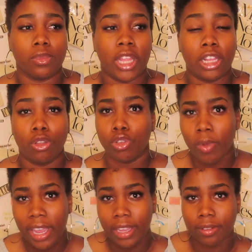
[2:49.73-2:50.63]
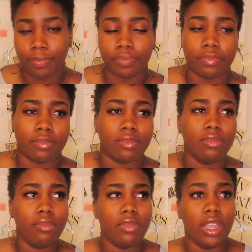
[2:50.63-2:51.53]
like lose weight?
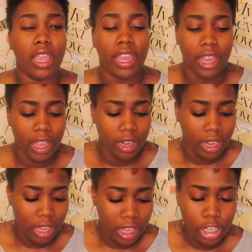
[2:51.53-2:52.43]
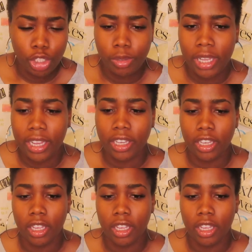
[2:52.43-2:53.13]
And she was like,